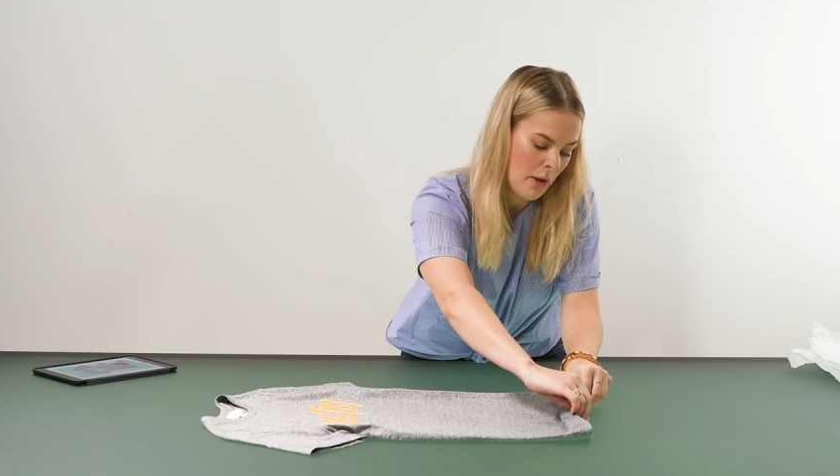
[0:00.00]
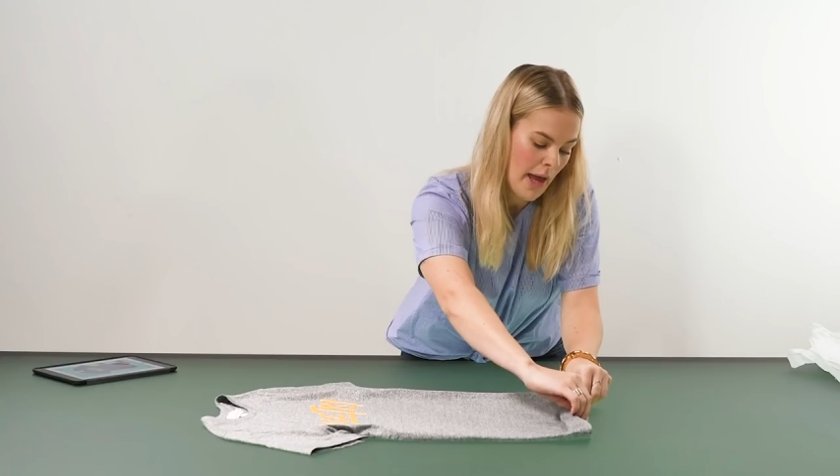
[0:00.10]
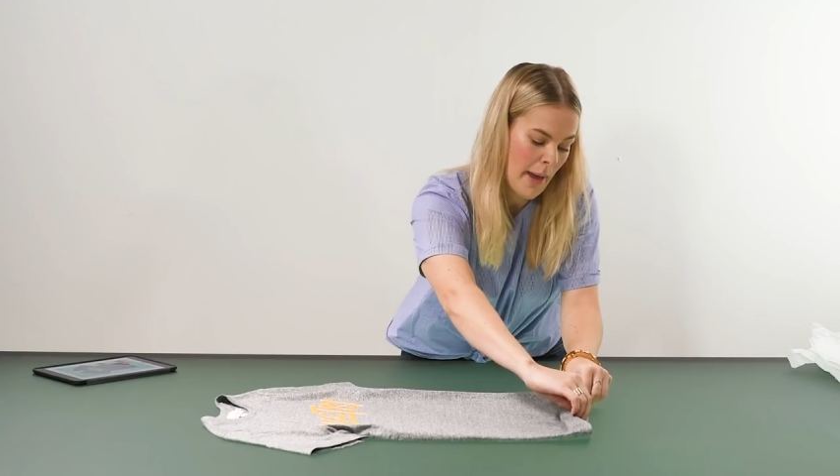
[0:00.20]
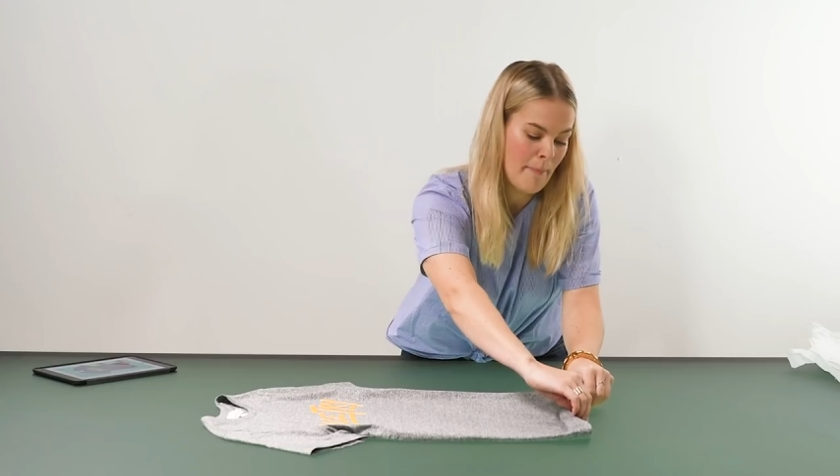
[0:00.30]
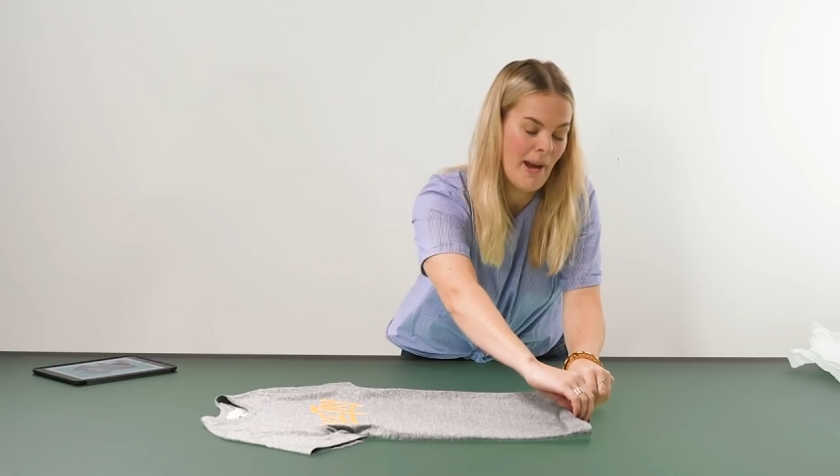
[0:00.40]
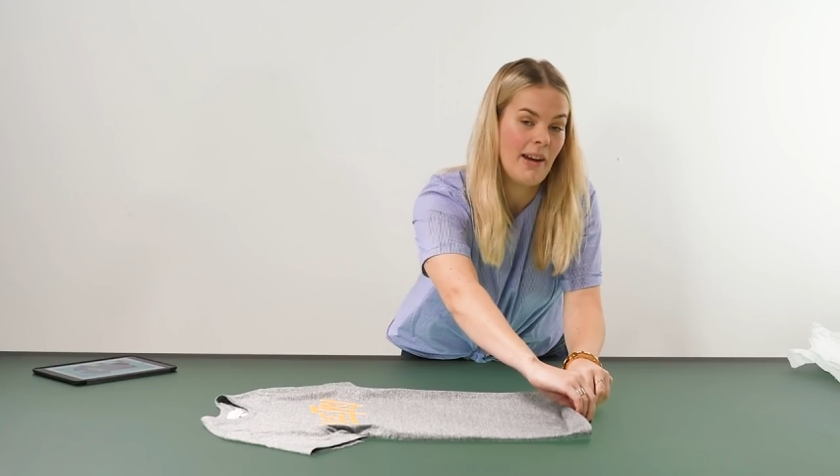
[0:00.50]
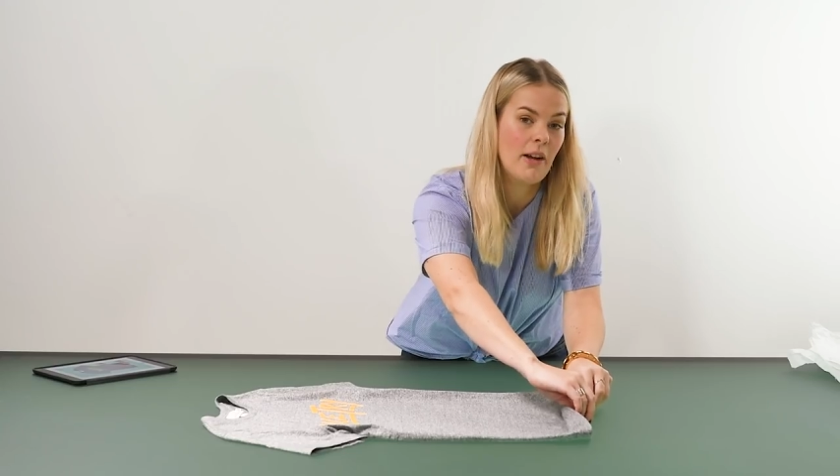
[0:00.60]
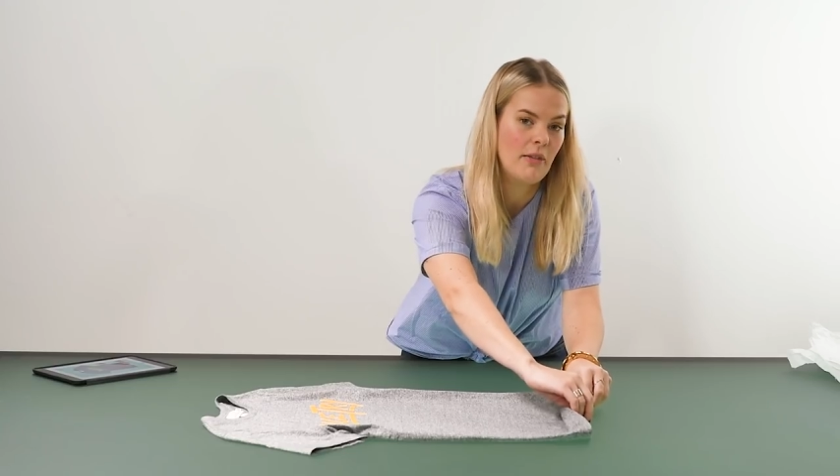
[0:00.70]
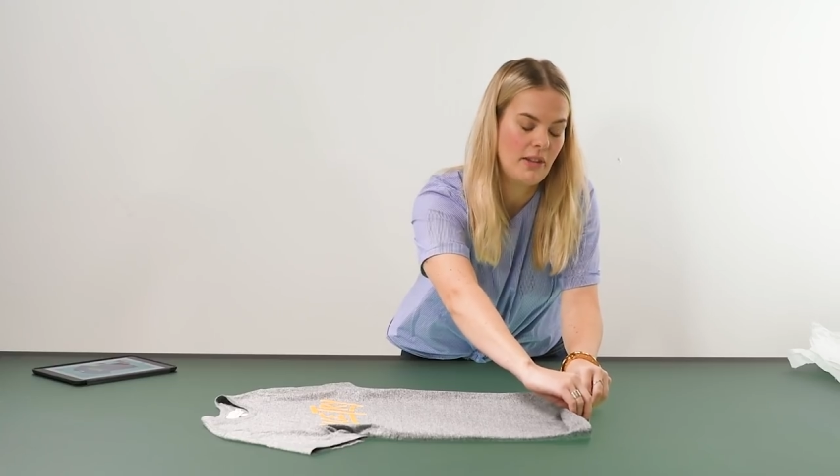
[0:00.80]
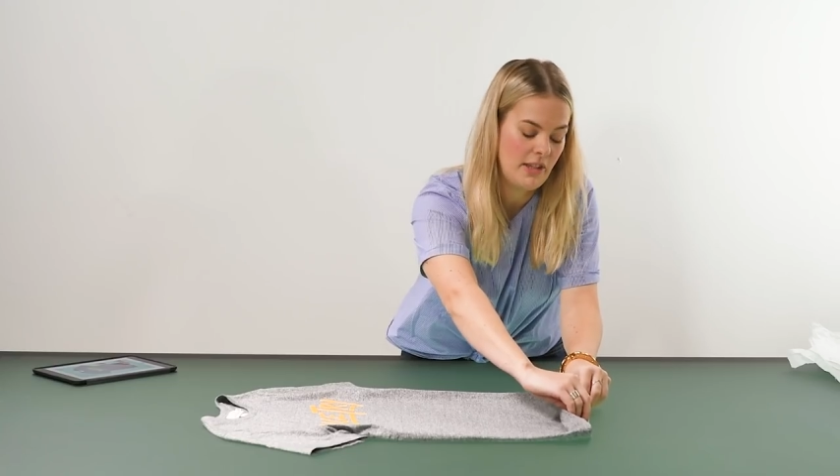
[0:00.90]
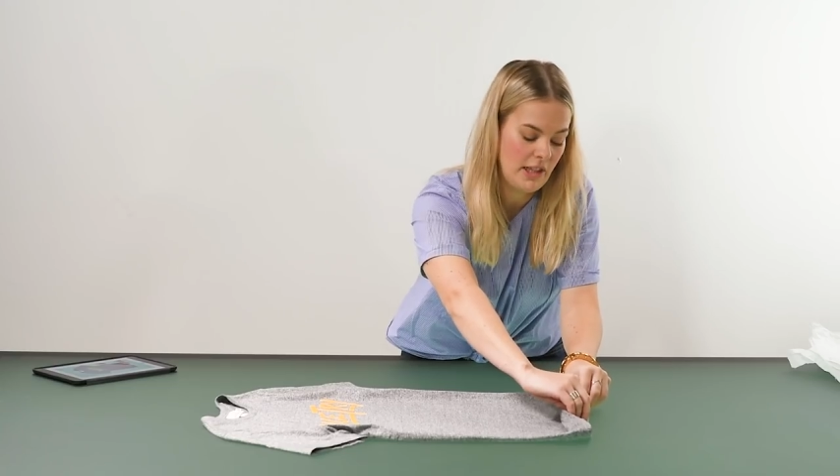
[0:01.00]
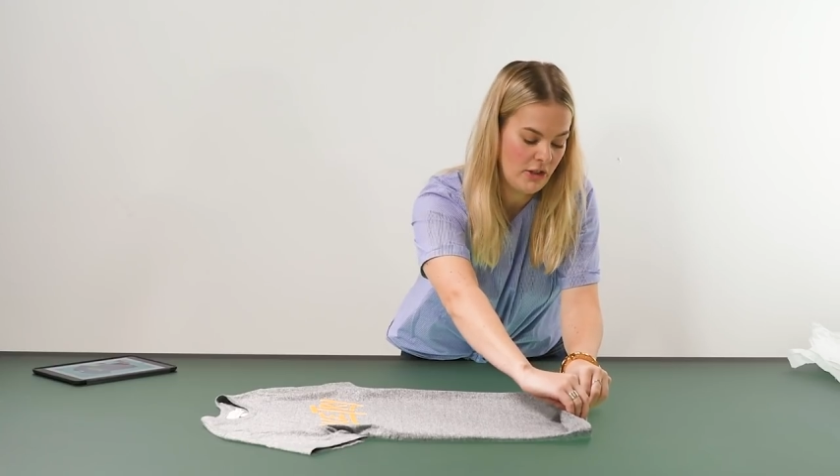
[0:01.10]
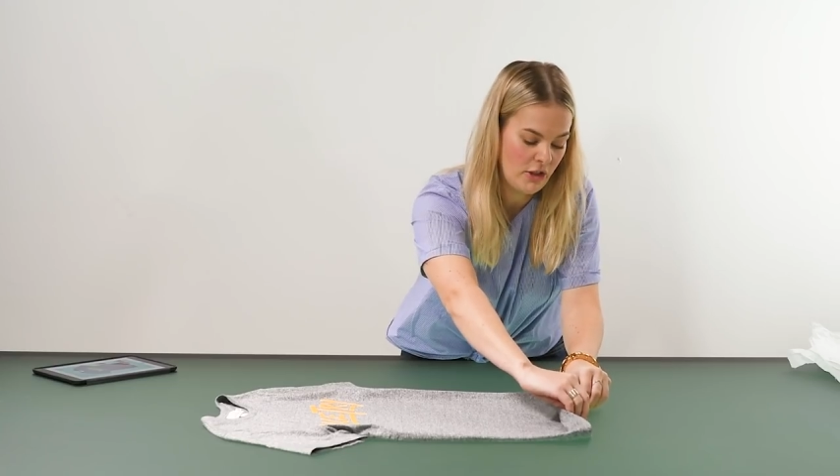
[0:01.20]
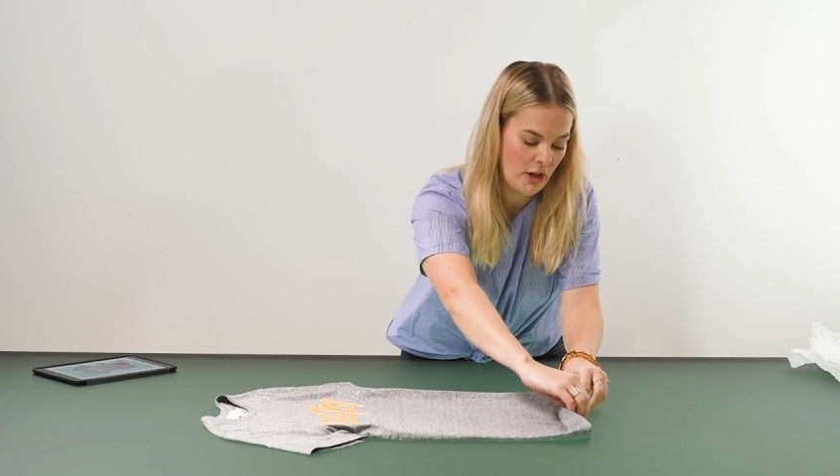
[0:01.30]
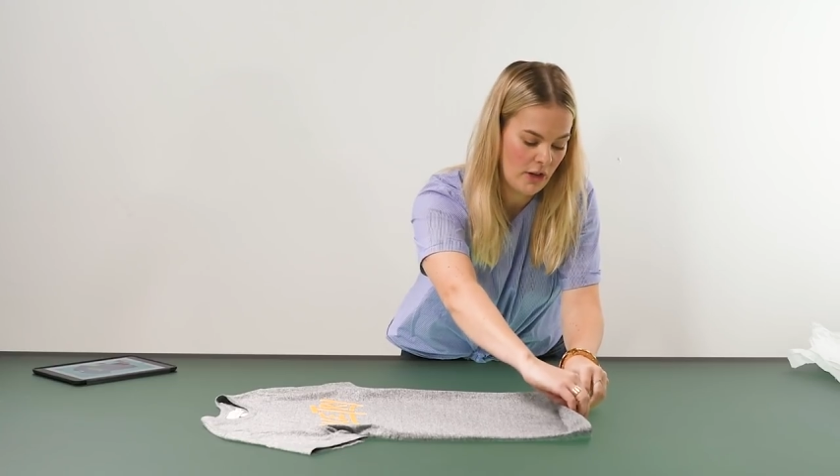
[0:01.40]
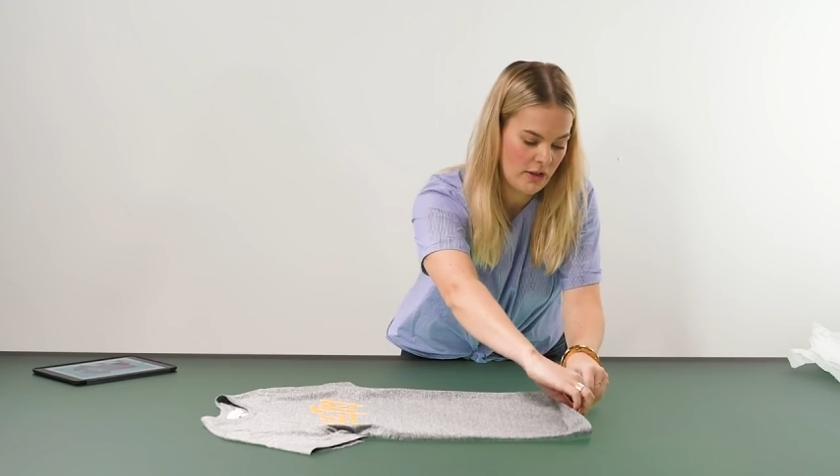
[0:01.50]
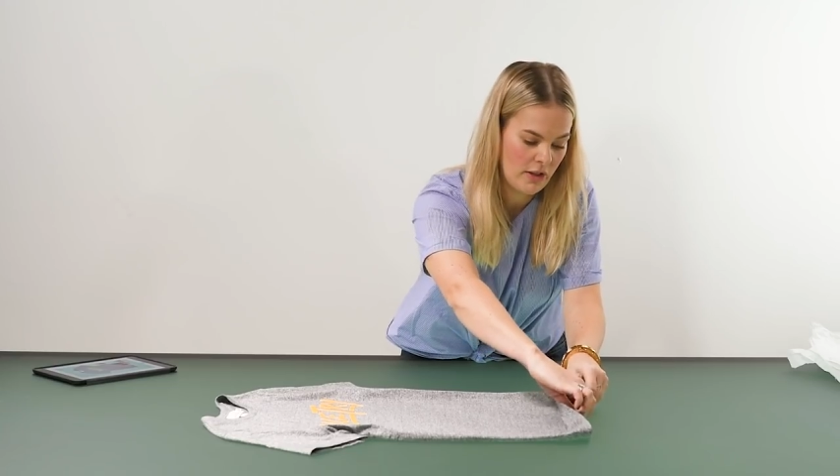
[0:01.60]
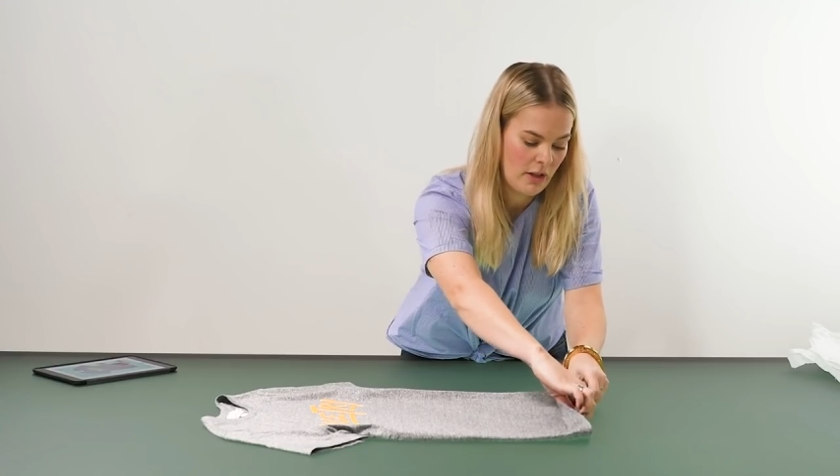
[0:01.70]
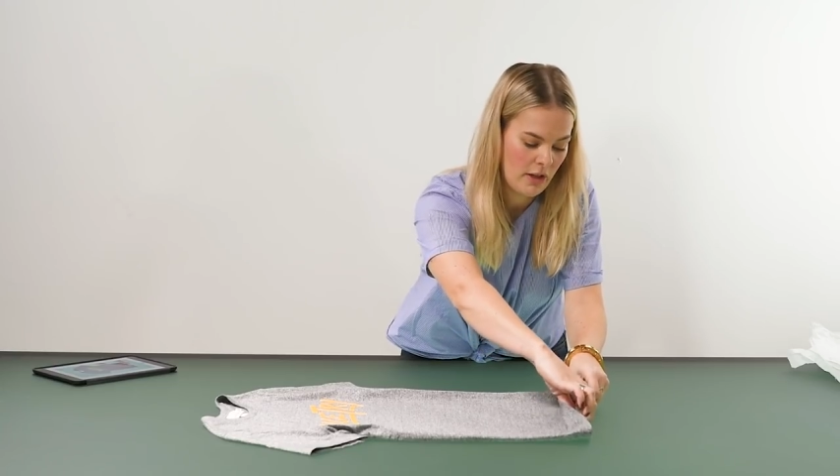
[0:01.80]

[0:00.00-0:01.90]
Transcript: uh, back of the t-shirt